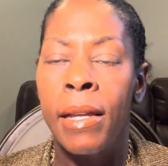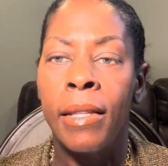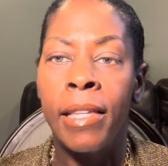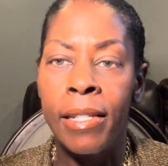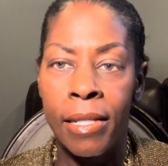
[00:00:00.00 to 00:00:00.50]

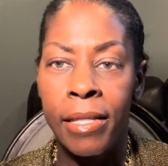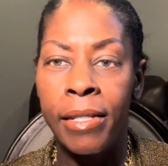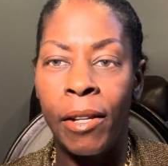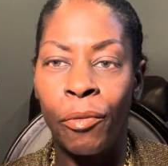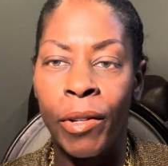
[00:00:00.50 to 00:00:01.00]
This is the
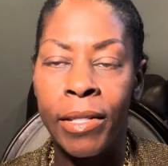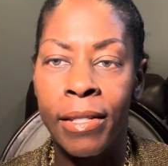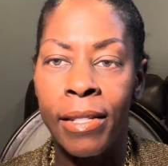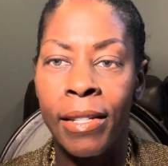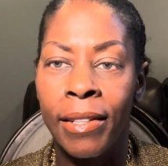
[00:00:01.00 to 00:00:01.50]

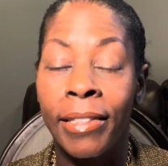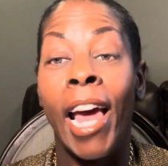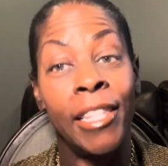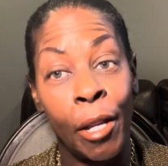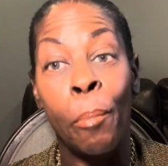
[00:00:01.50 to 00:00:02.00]
difference.
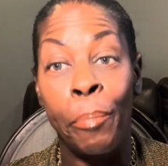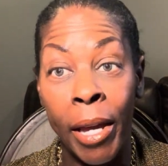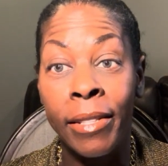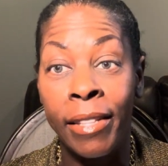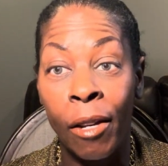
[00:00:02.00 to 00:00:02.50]
That's a
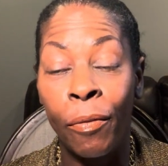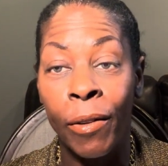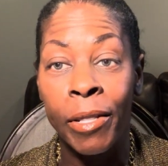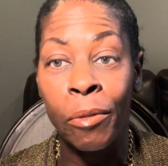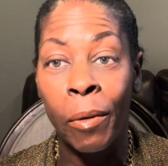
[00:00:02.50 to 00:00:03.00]
big
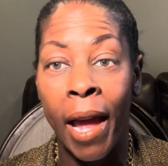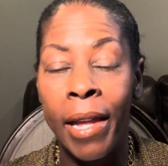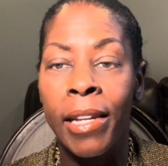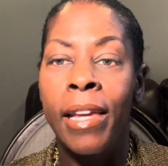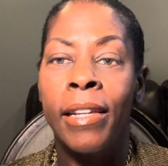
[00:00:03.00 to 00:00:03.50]
difference, right?